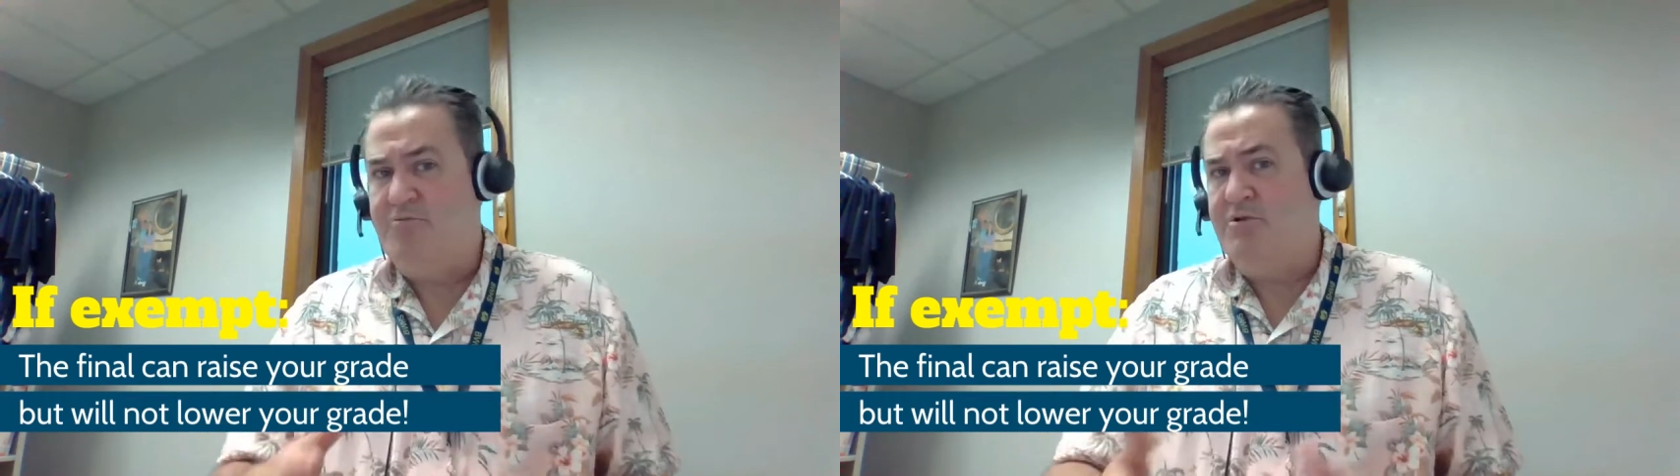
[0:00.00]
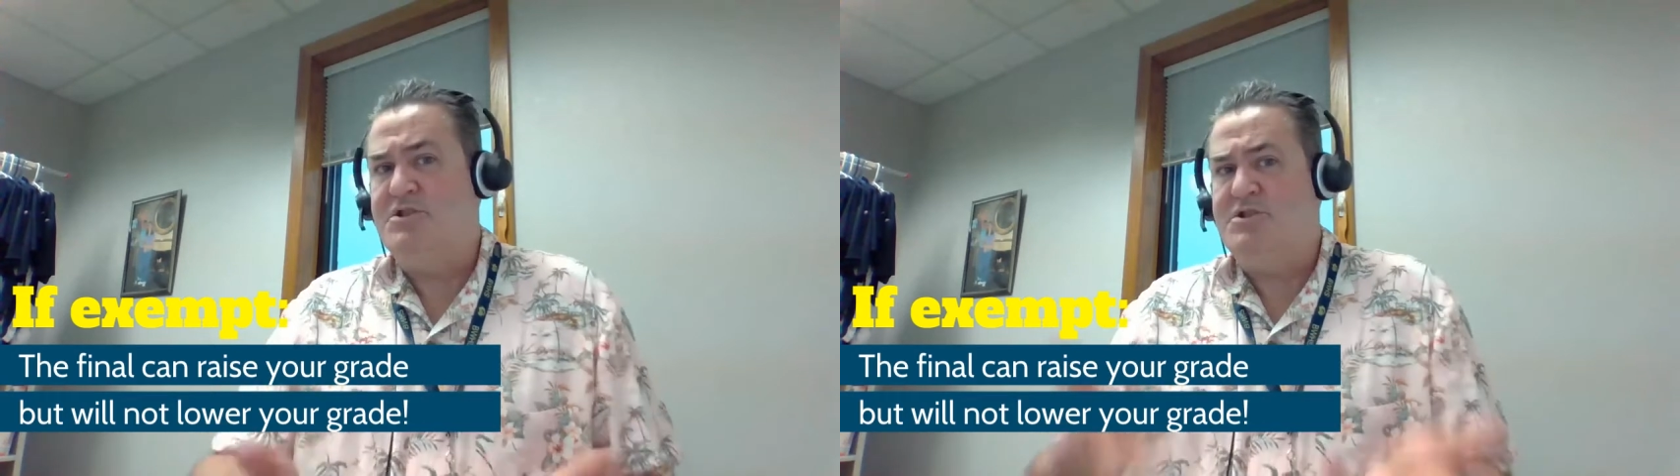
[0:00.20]

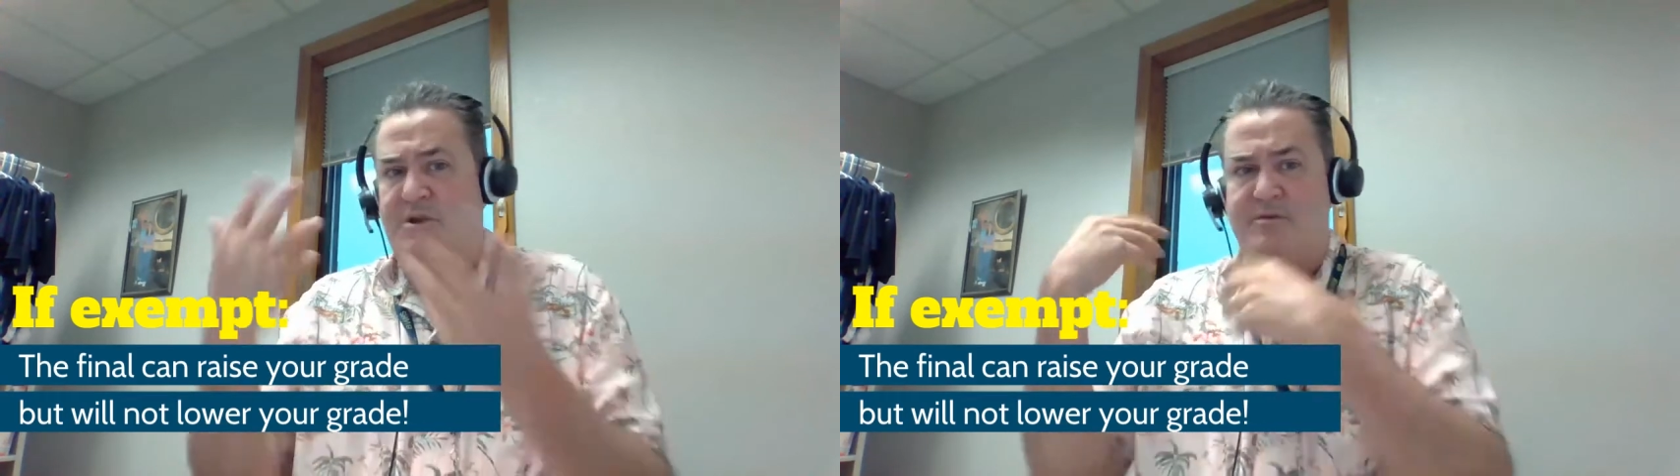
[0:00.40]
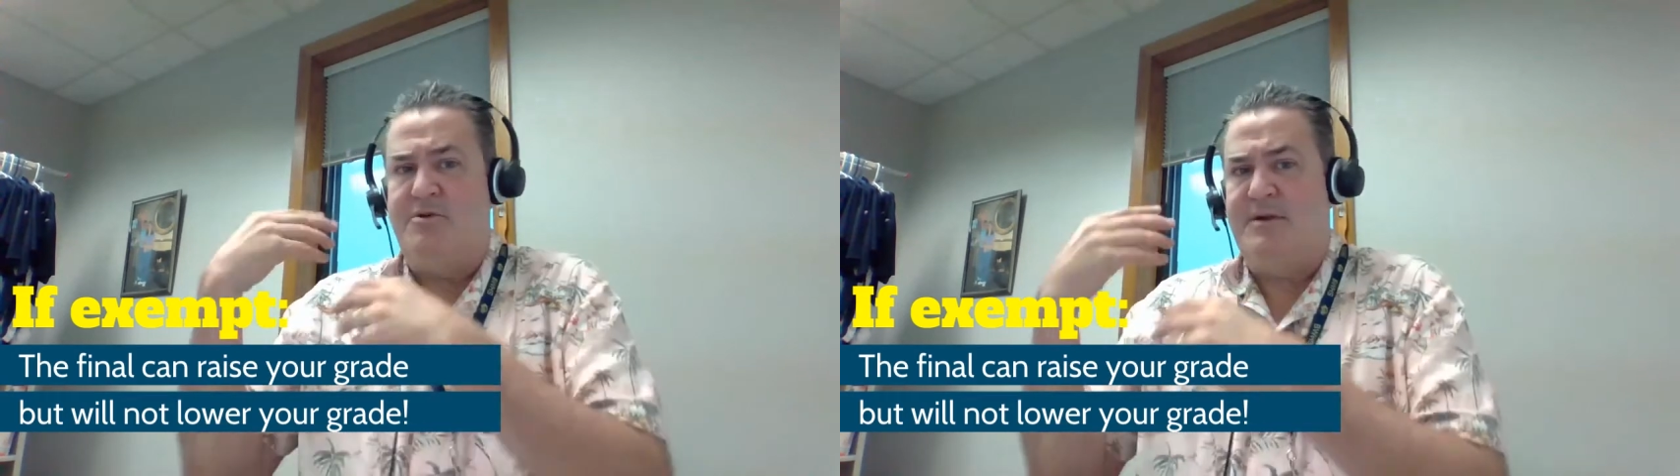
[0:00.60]
We're just
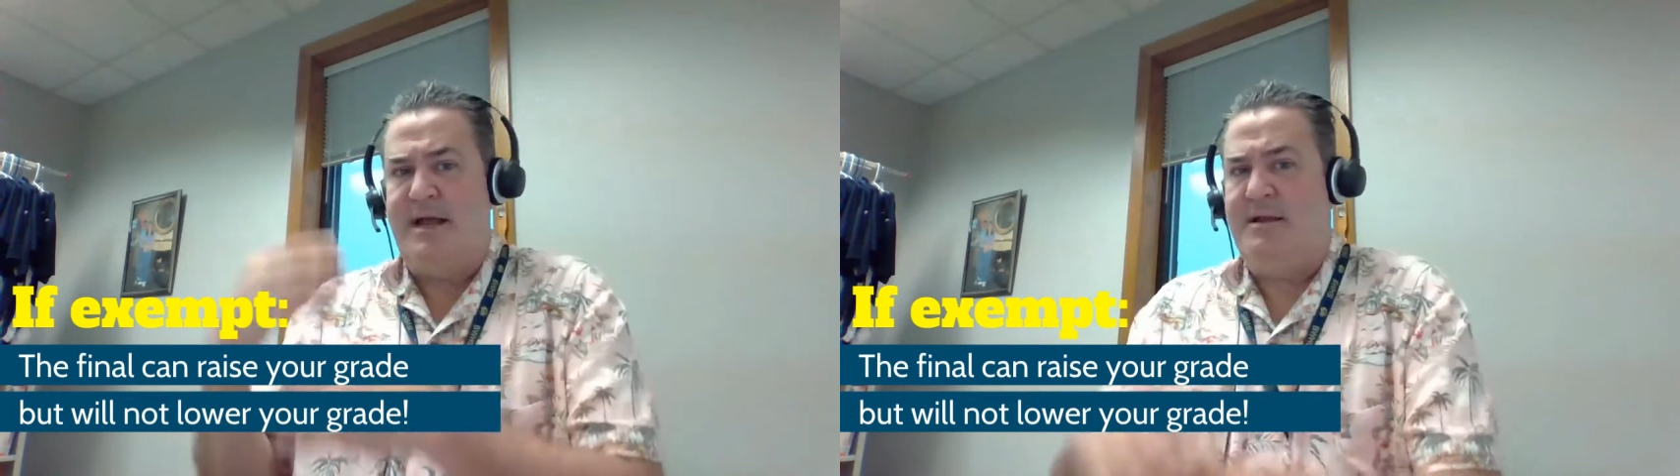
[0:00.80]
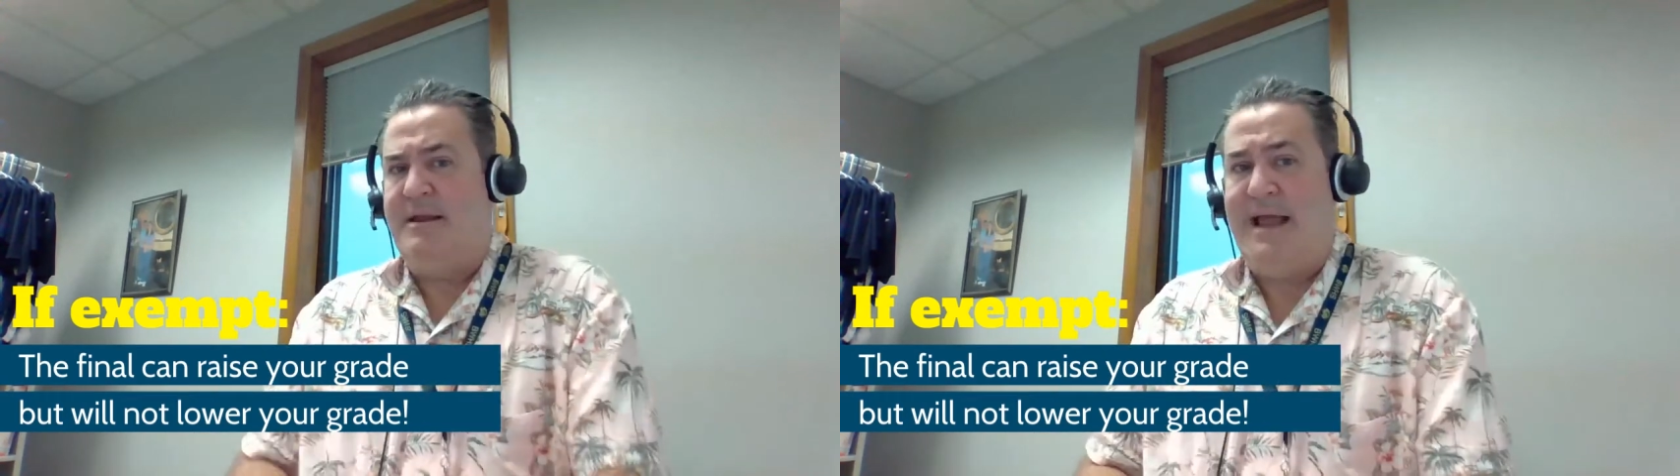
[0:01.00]
going to throw it
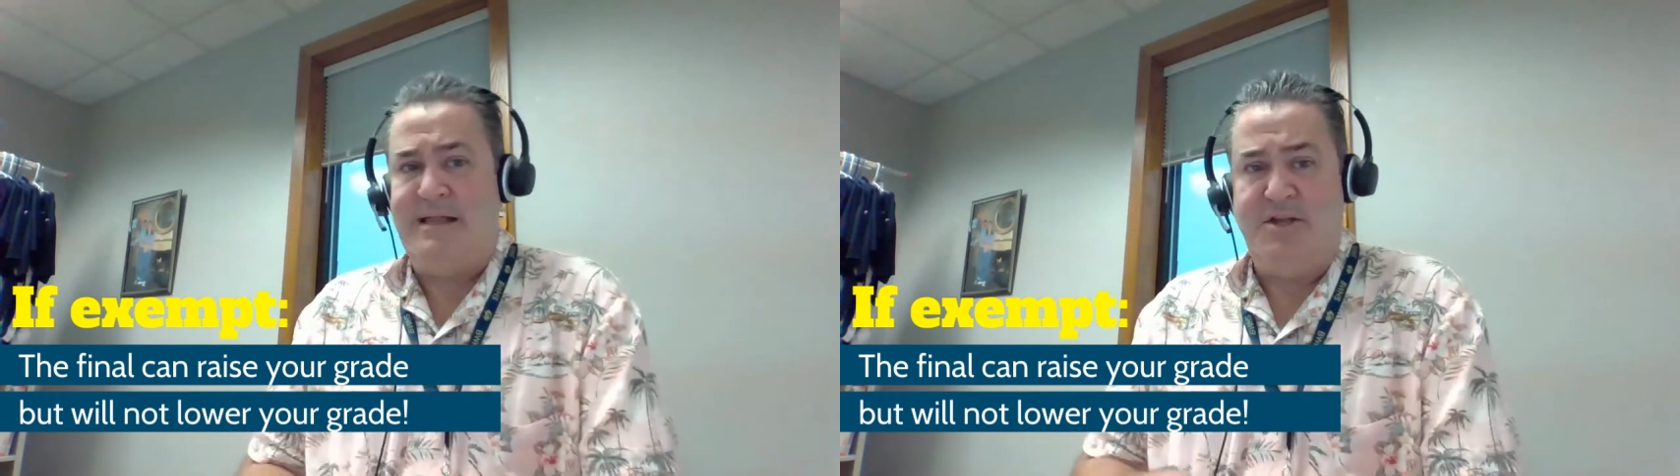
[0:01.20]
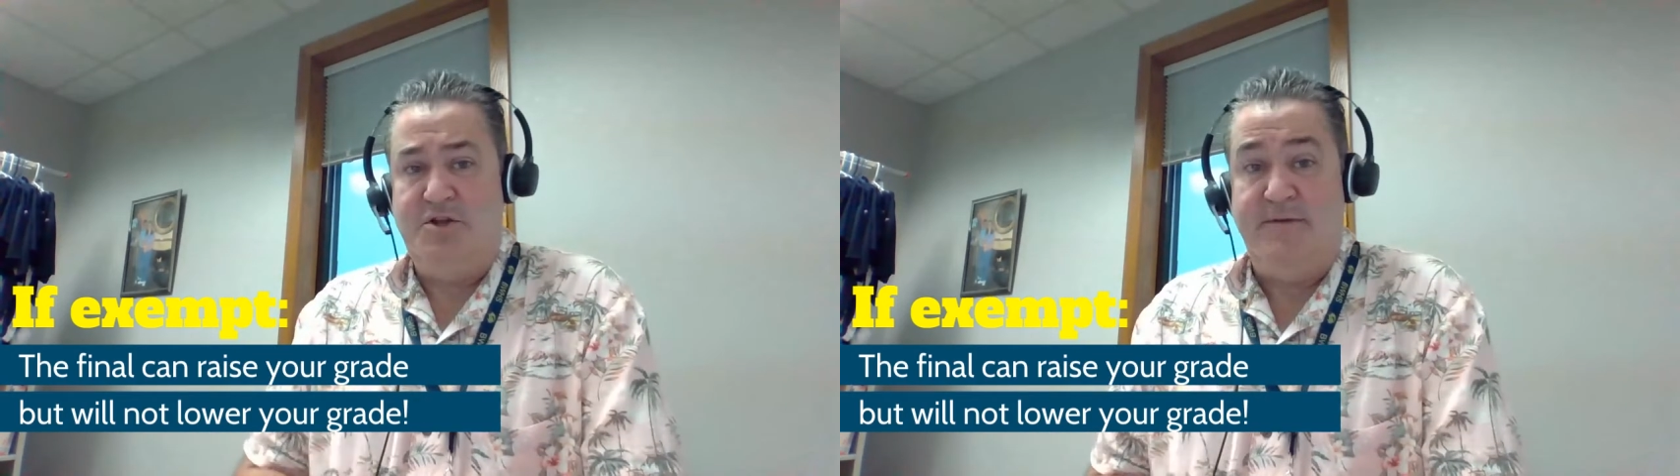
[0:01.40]
out and act
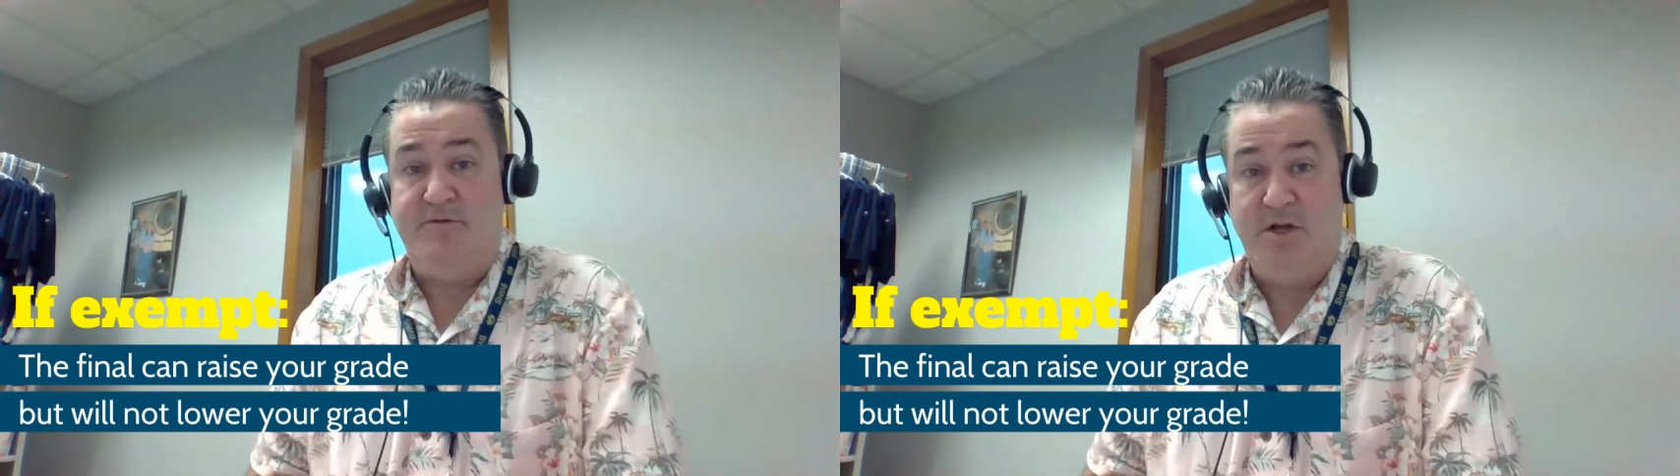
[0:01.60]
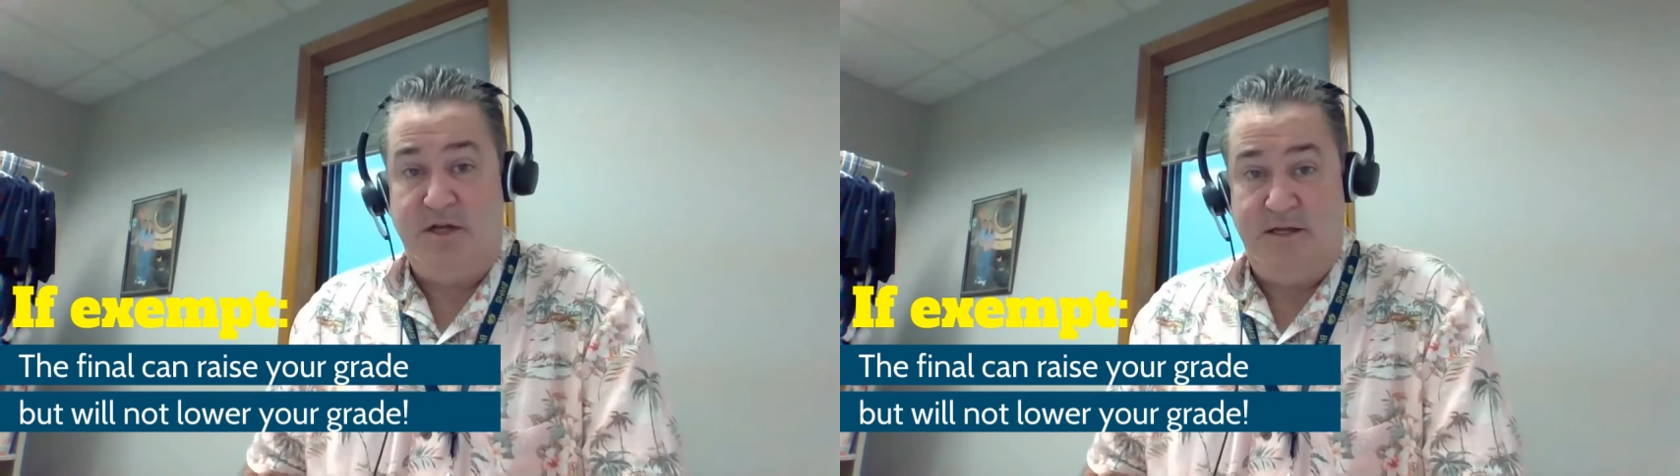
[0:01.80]
like you never
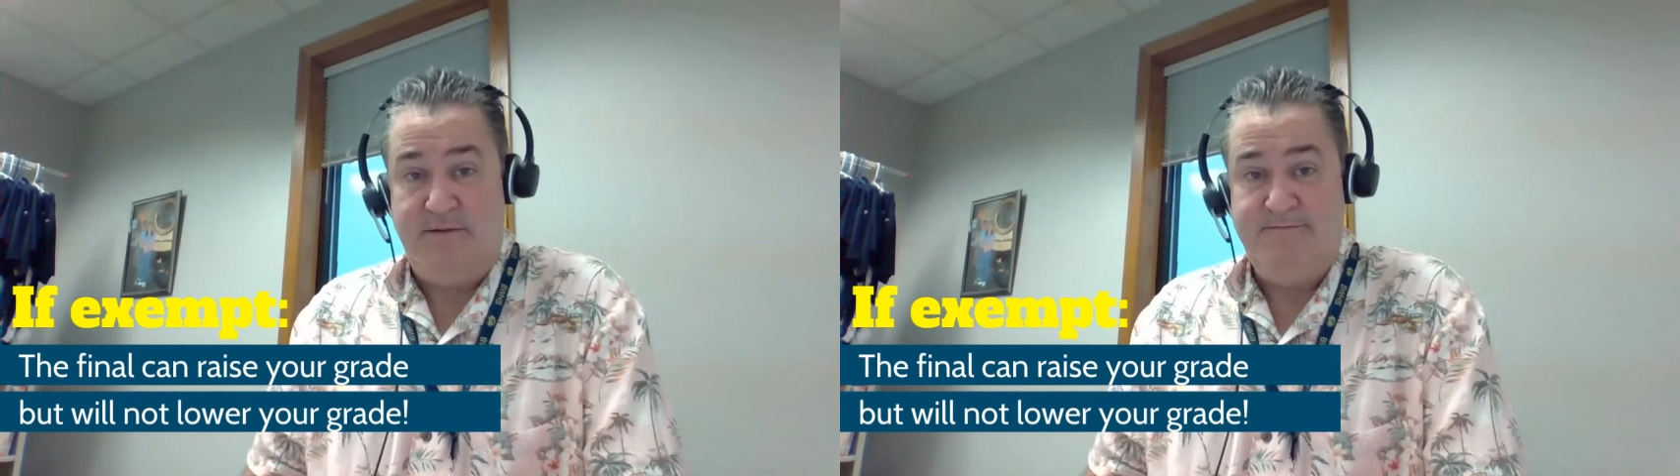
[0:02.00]
took it.